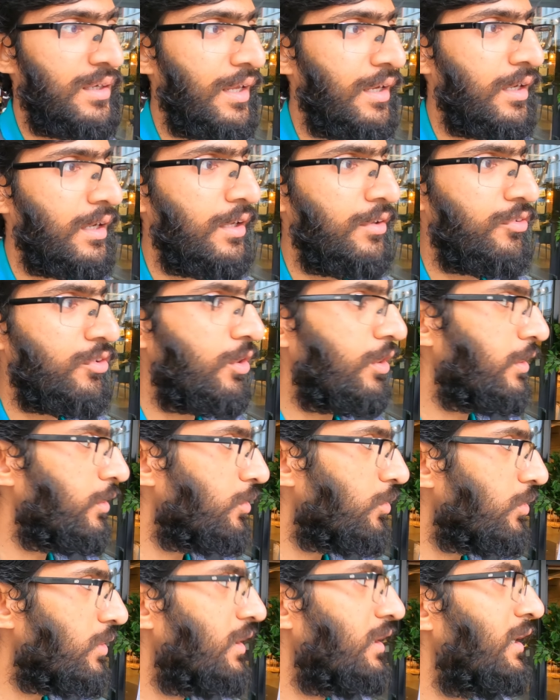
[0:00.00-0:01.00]
Then I saw
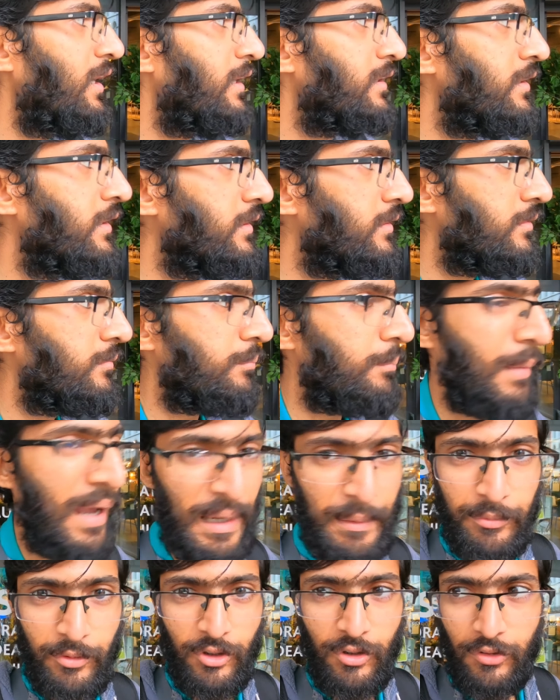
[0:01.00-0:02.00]
in Google and in
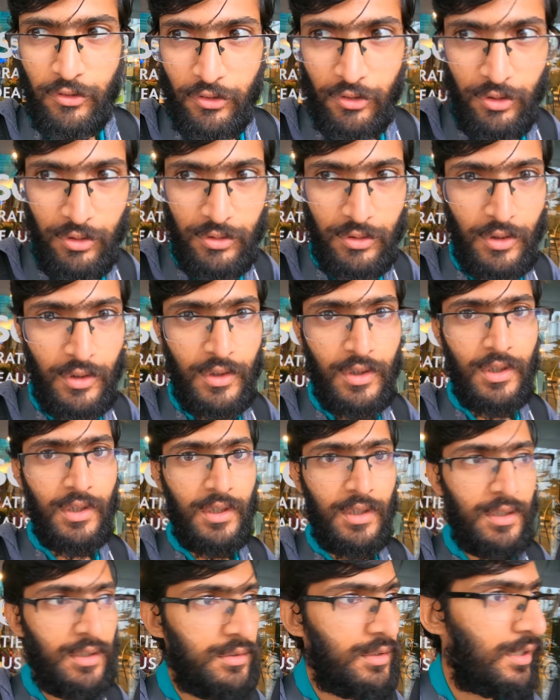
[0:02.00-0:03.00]
Maps also
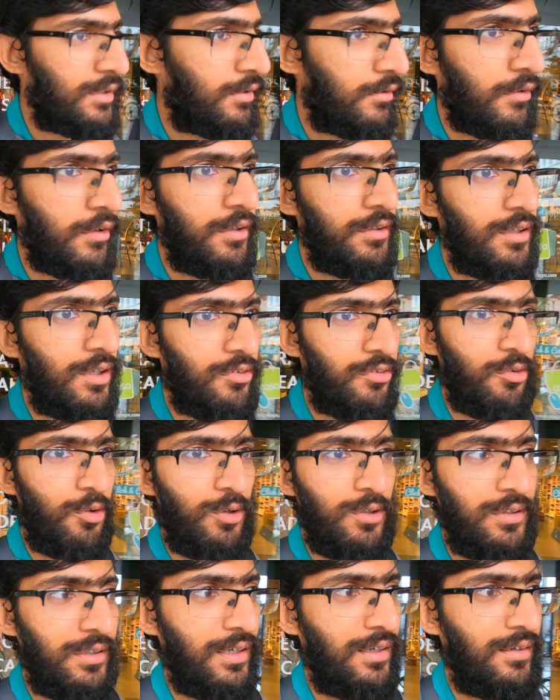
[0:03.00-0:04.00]
the train does
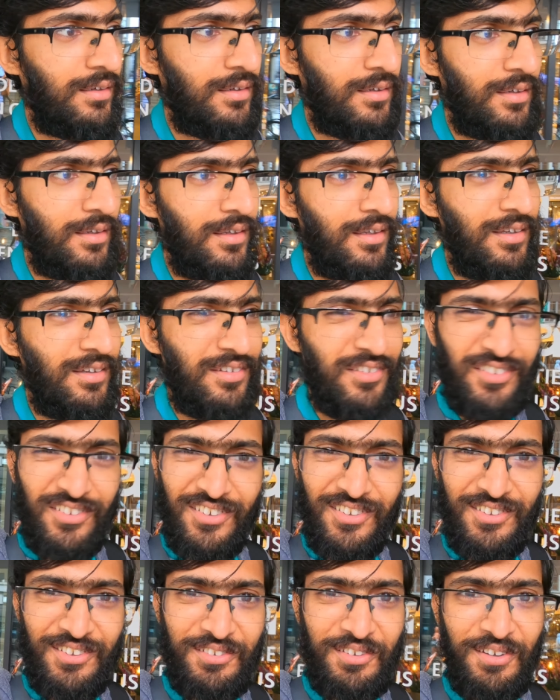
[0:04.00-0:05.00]
not
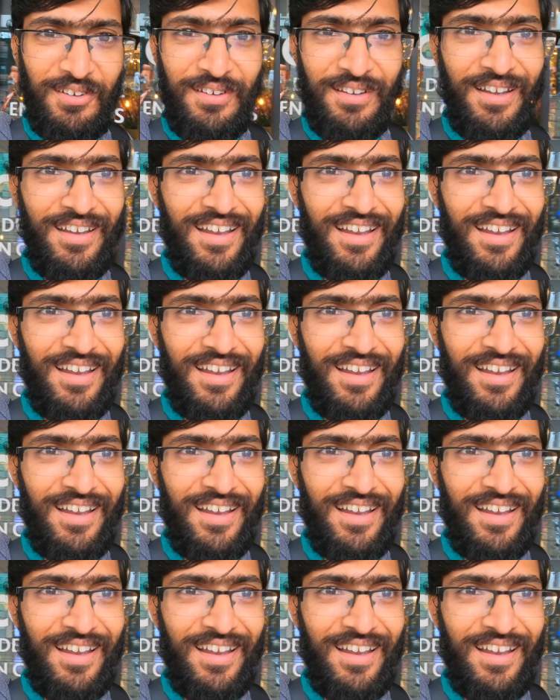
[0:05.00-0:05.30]
exist